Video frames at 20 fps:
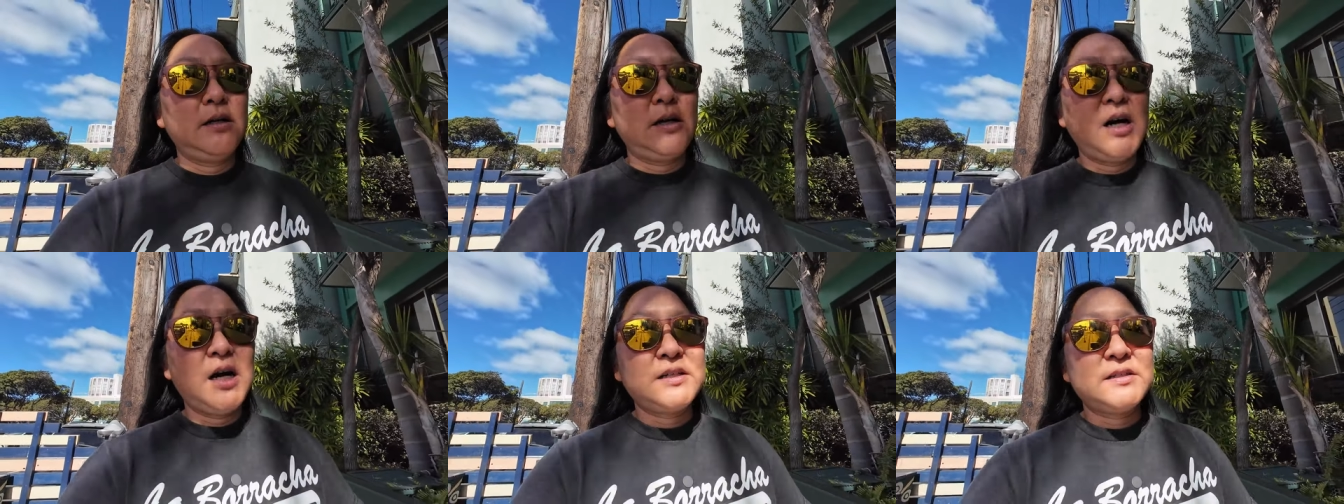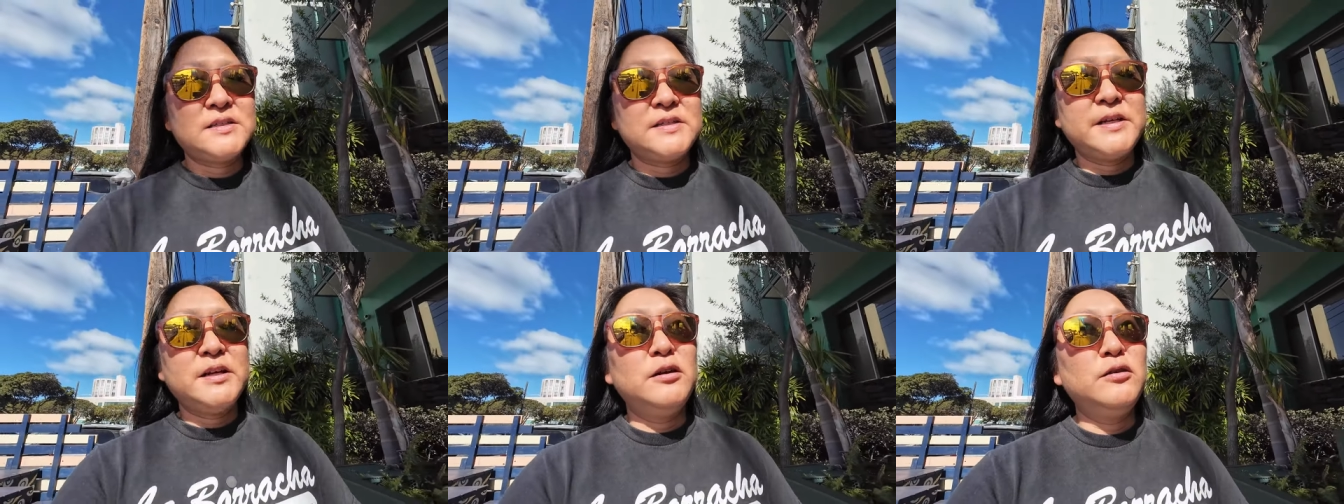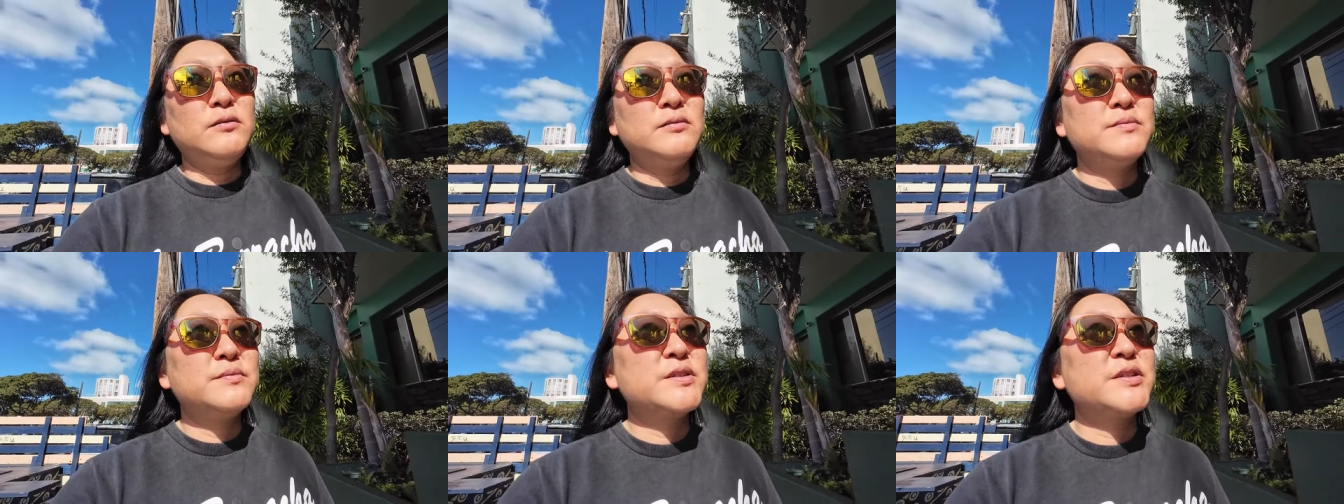
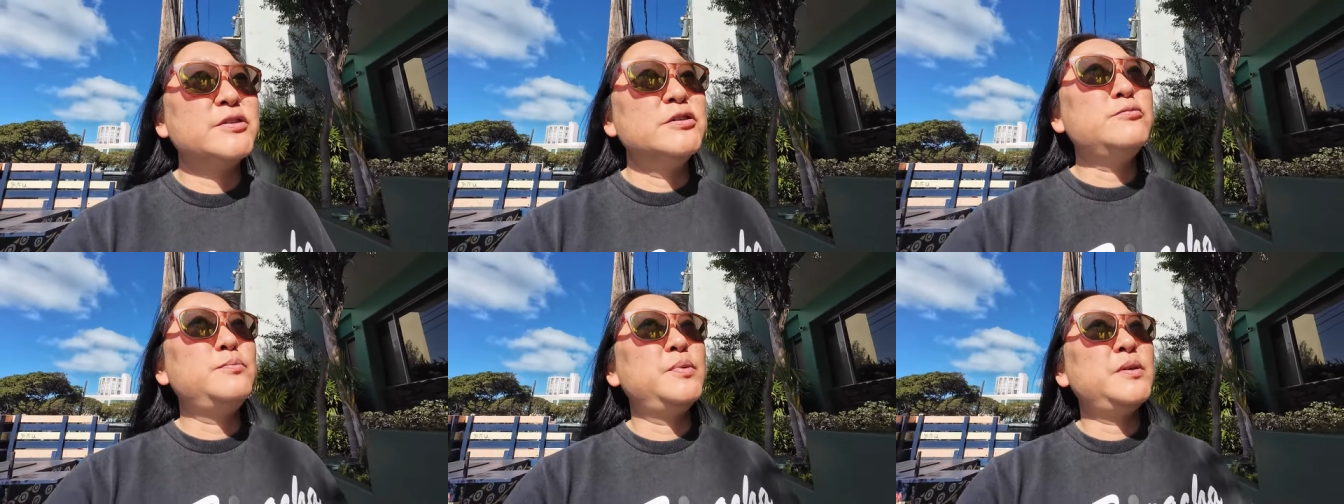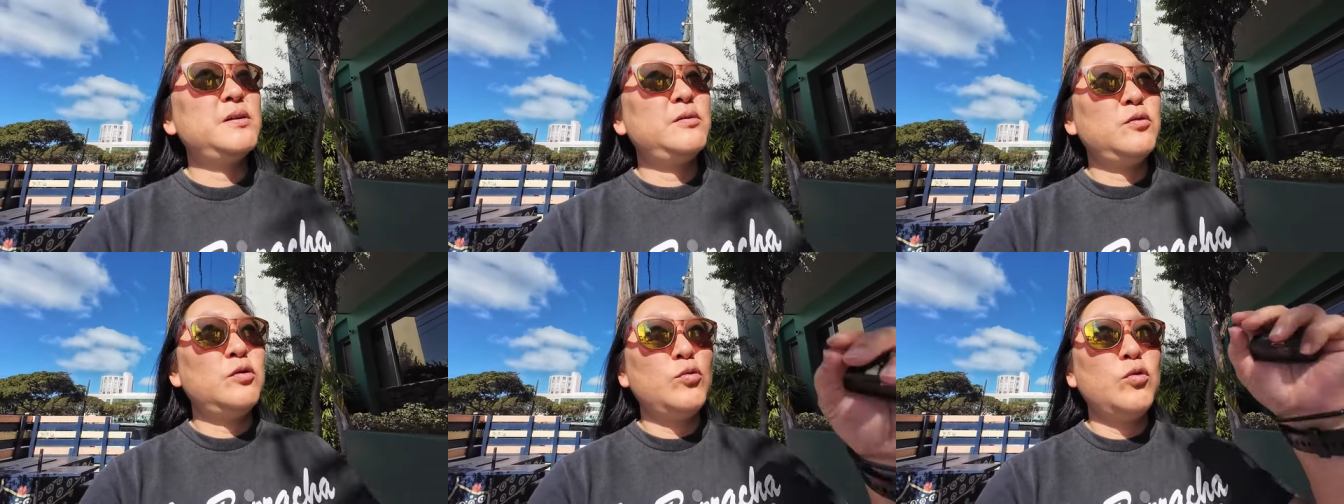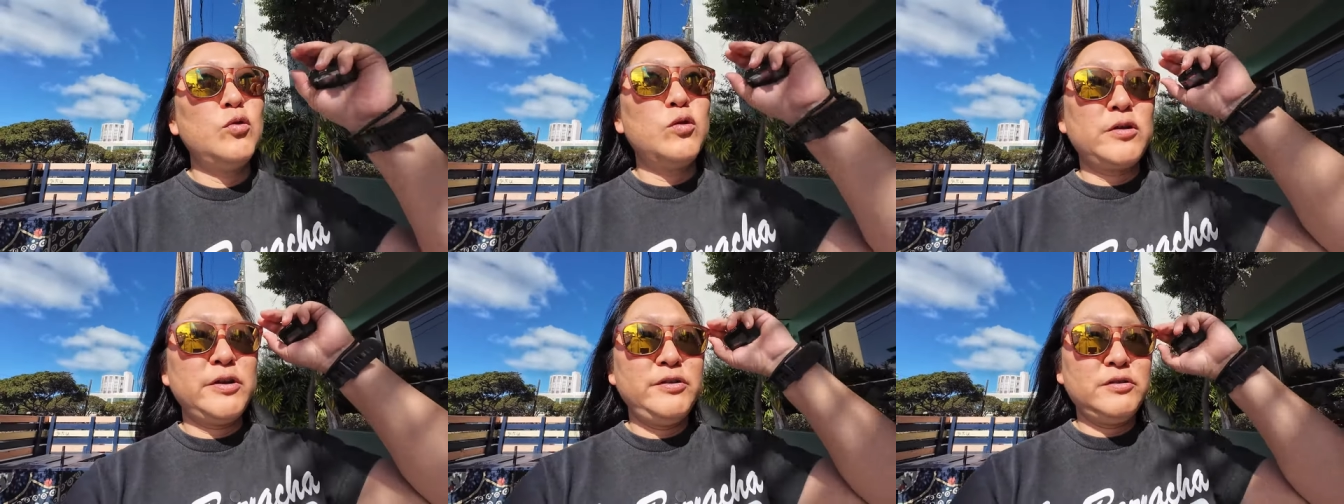oxtail soup,
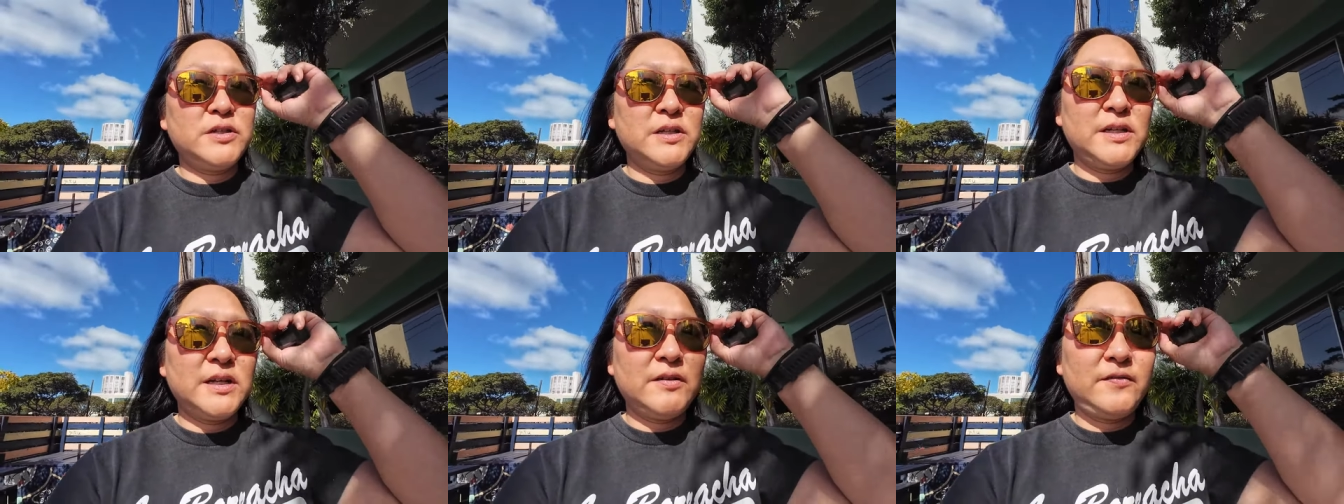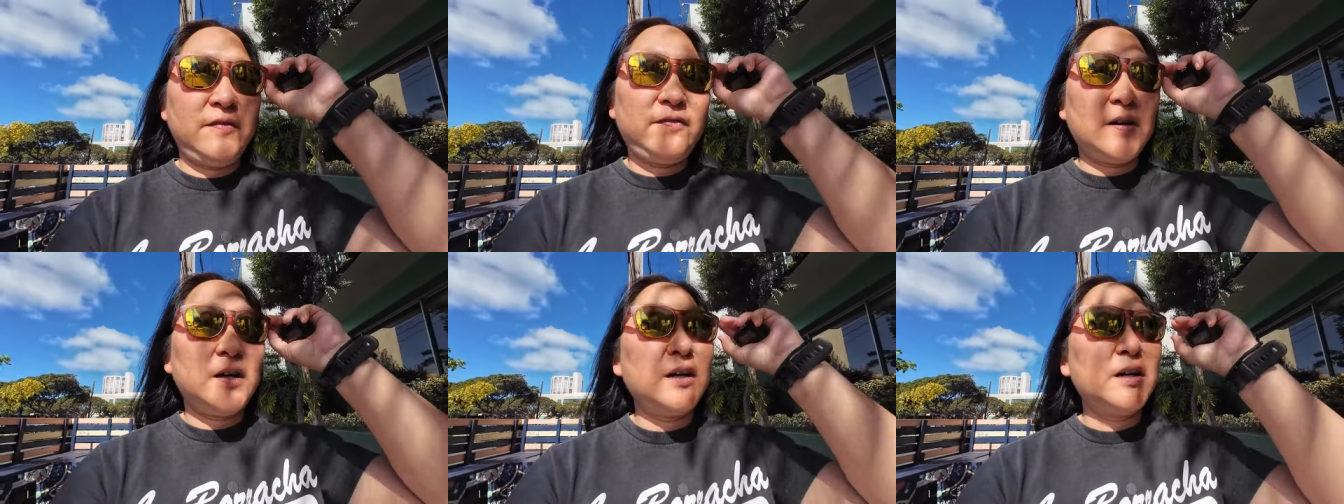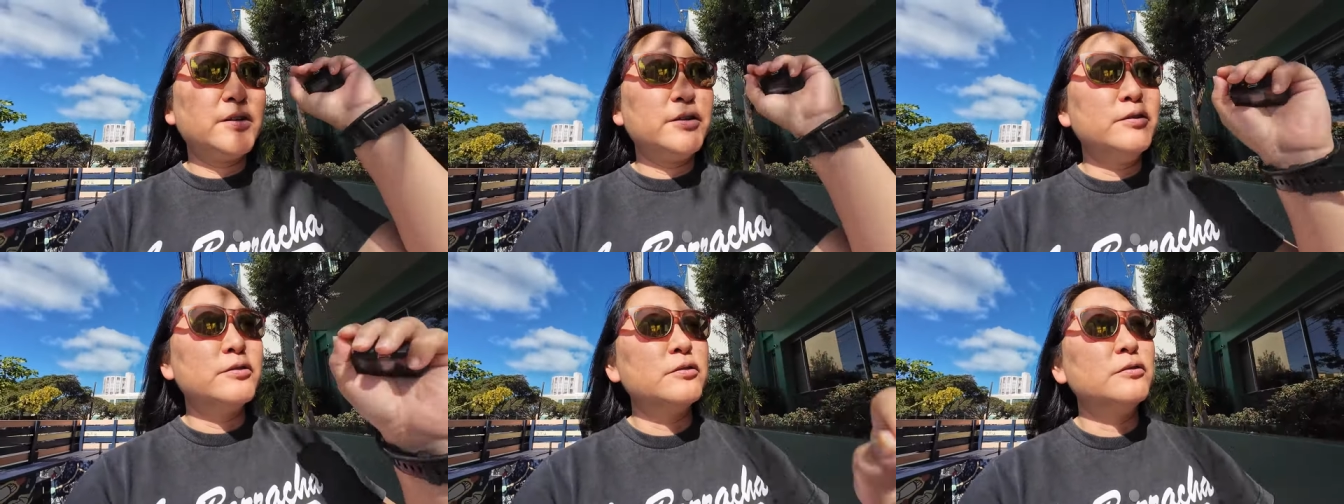or you could get
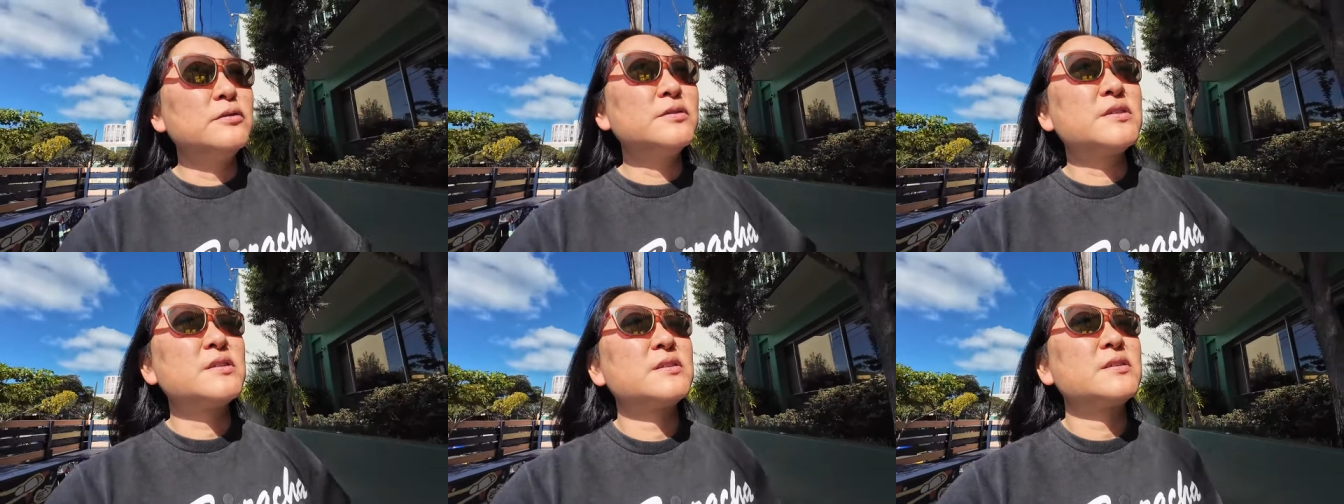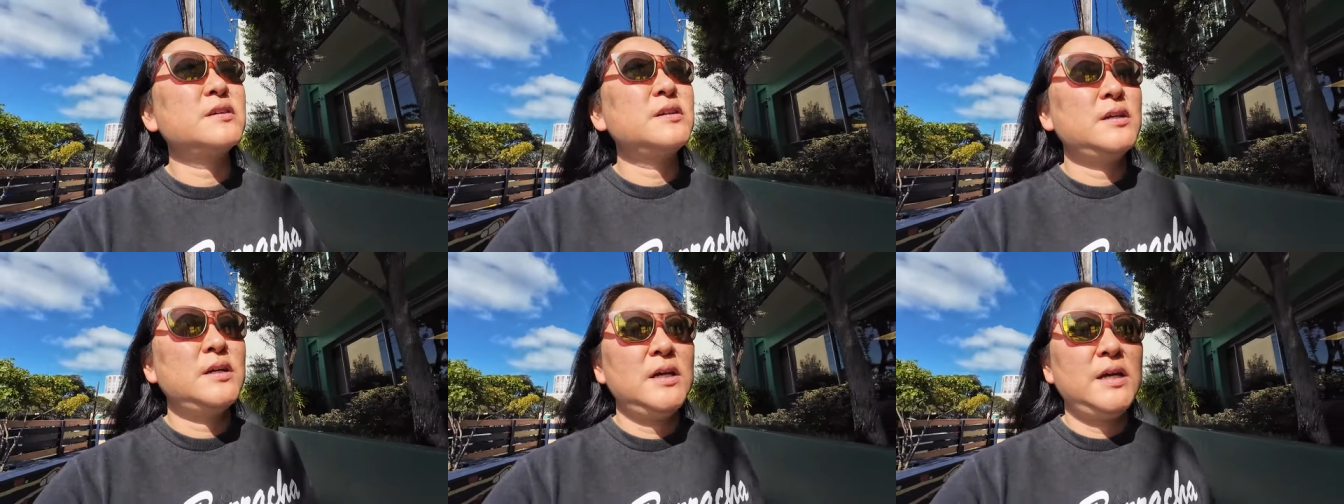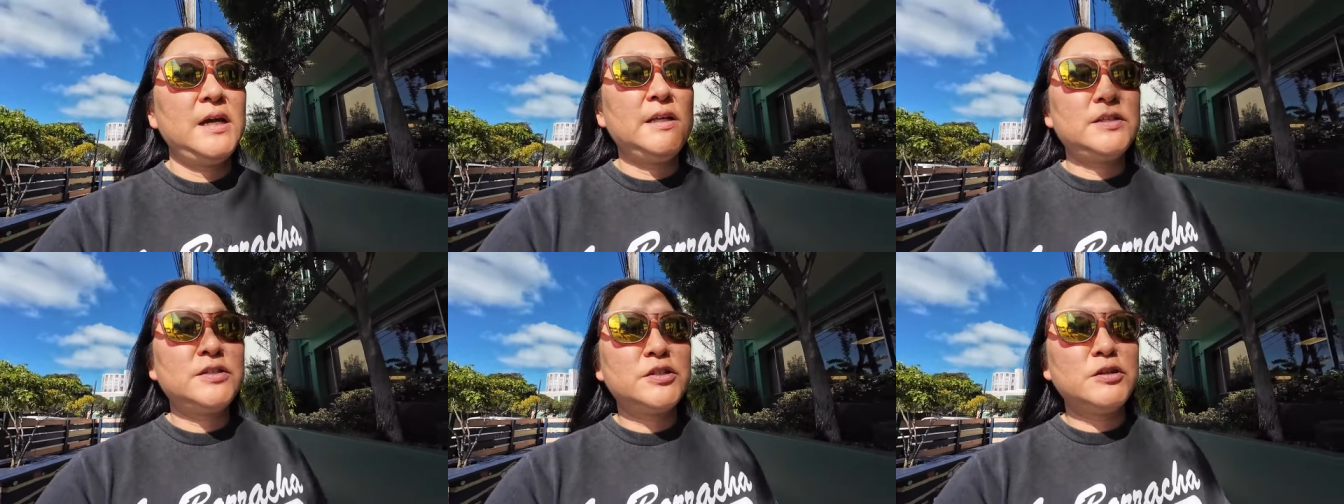pho noodles.
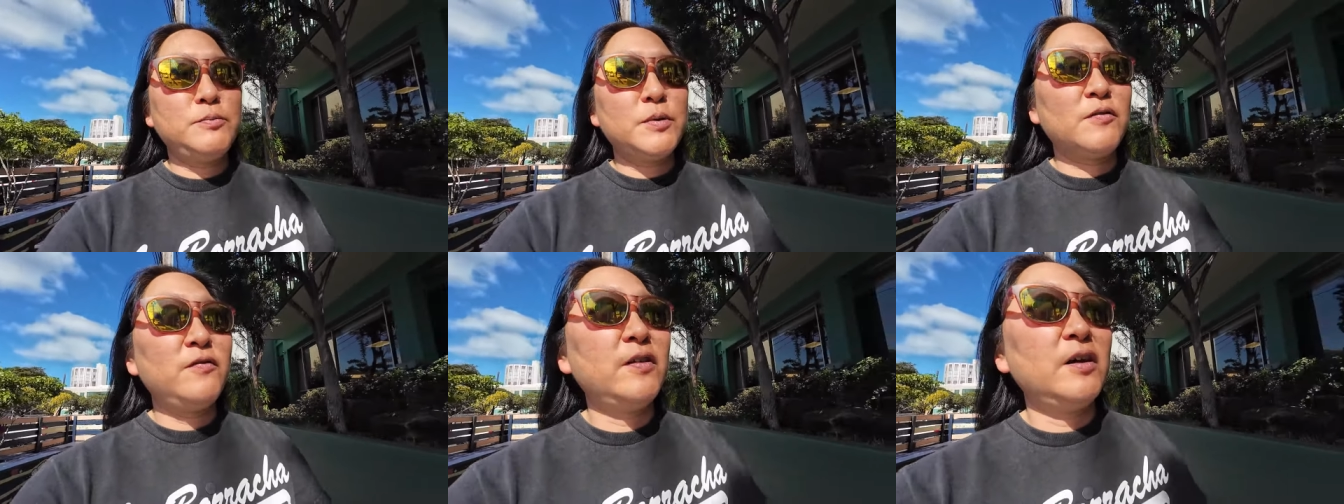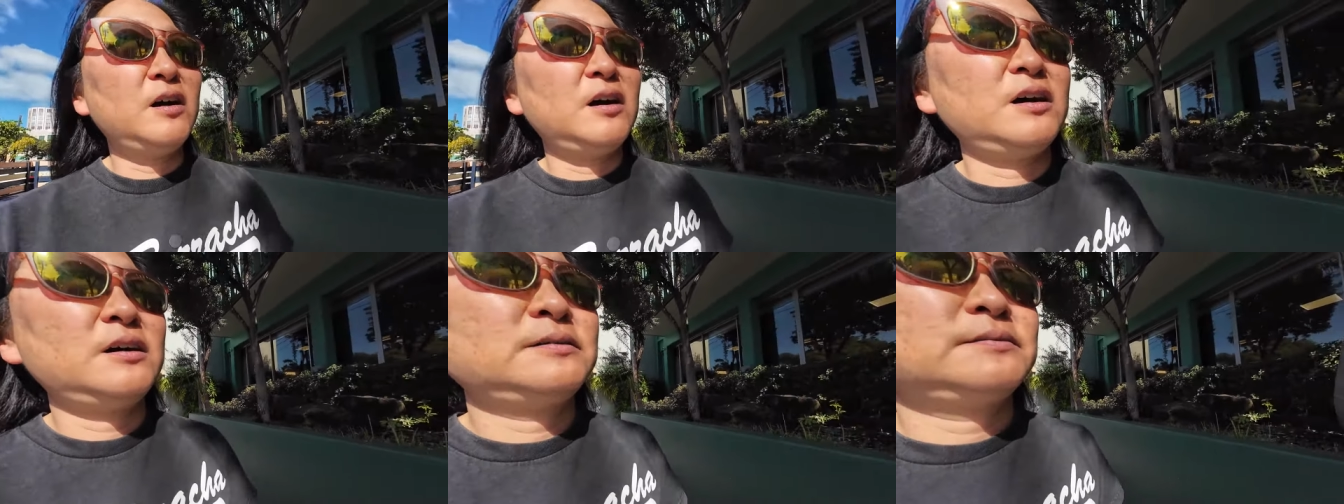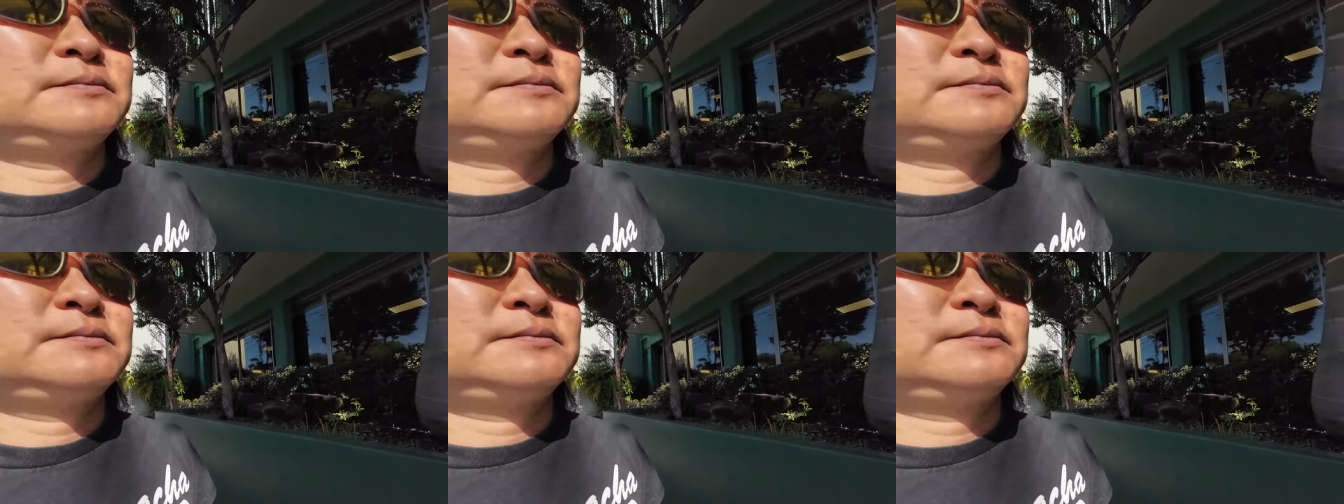It's super pho.